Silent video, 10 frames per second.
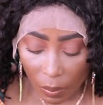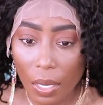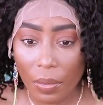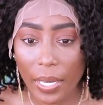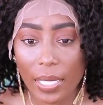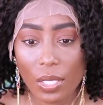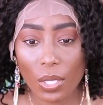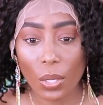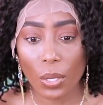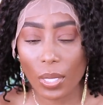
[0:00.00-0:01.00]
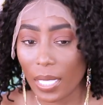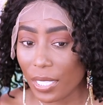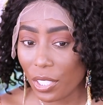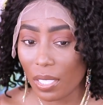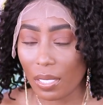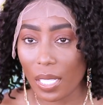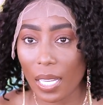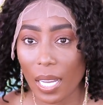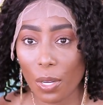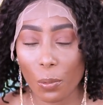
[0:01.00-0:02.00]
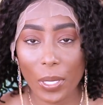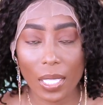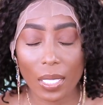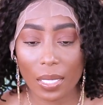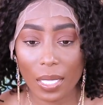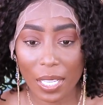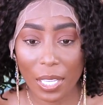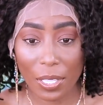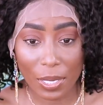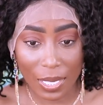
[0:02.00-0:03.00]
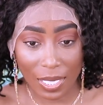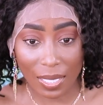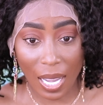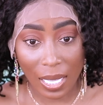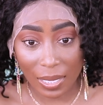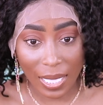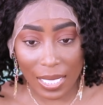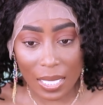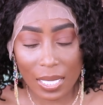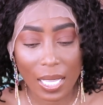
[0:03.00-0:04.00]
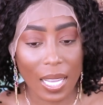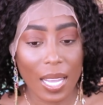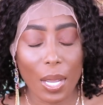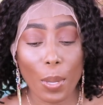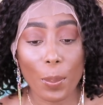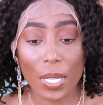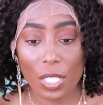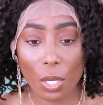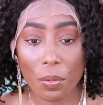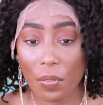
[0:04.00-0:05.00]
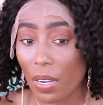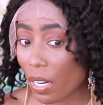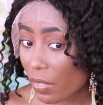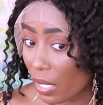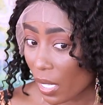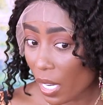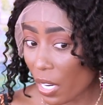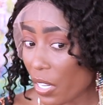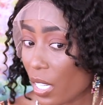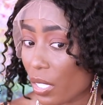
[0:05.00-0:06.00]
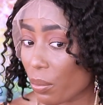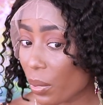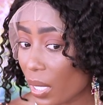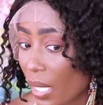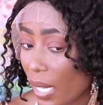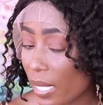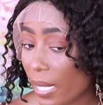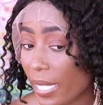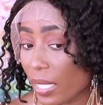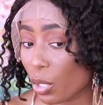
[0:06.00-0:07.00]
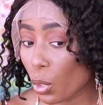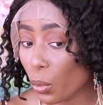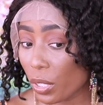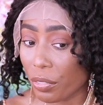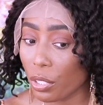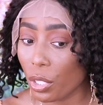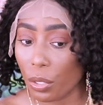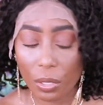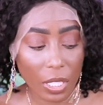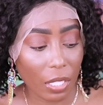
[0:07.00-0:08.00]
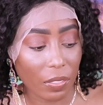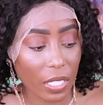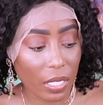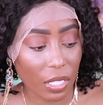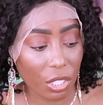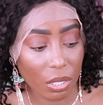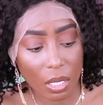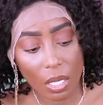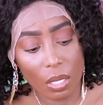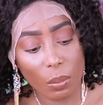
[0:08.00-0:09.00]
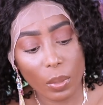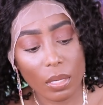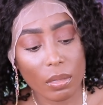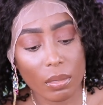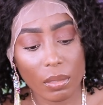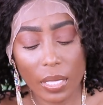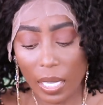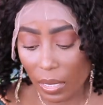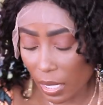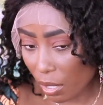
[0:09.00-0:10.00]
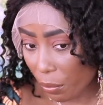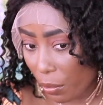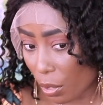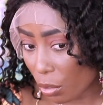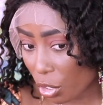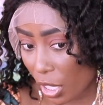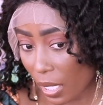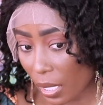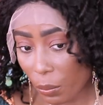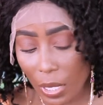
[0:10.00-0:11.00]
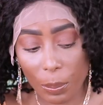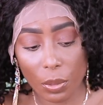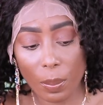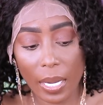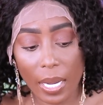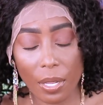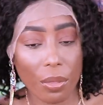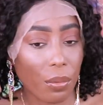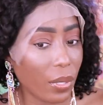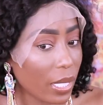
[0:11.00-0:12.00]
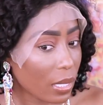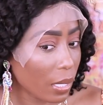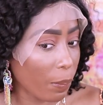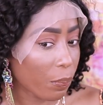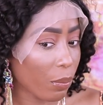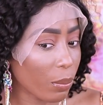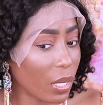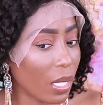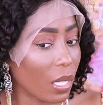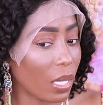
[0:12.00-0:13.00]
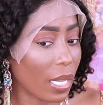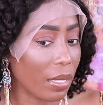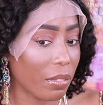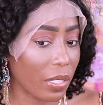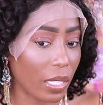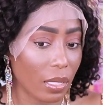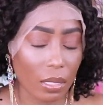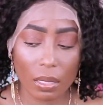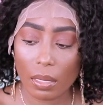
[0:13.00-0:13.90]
All right, so let's just see how we could style this but so far the hair is really nice I don't even know if there's any well yeah there's a few shedding when I put my hand through it but not a lot of it